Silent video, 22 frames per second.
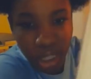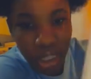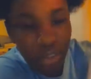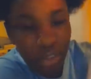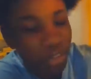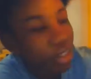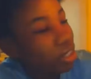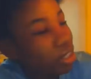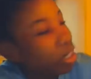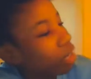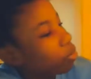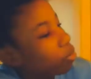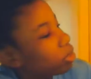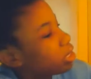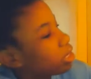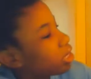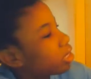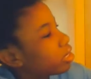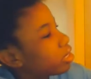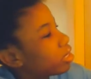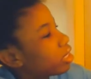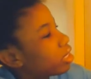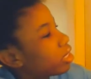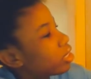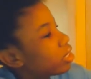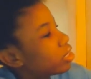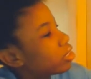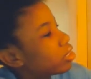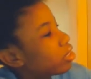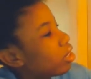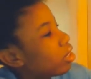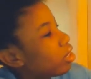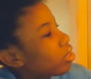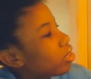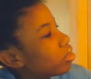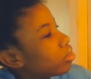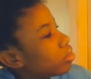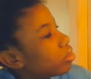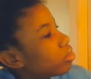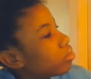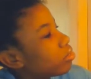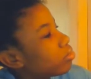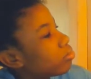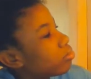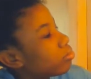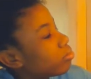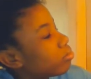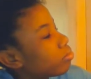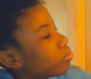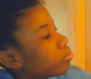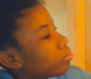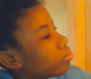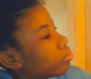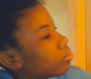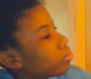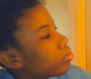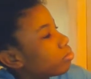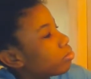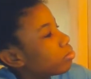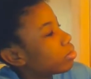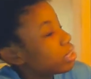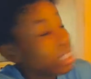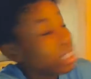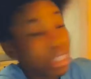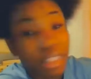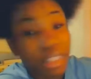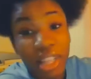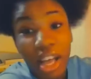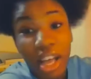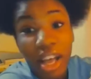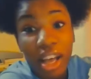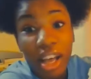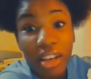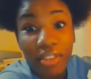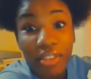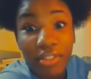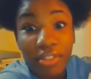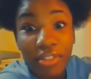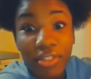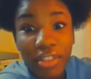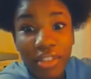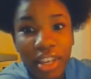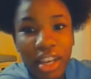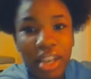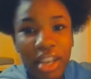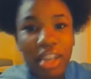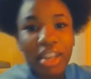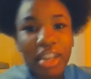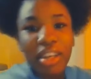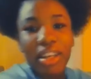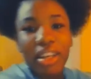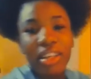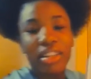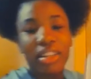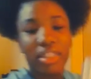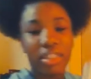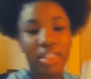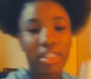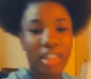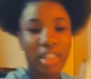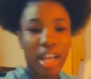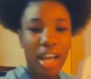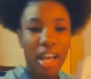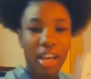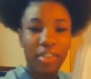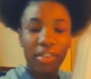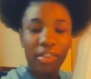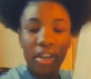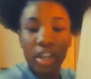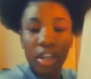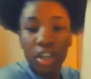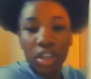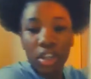forgot what this thing is called. The staff. Yeah, the staff.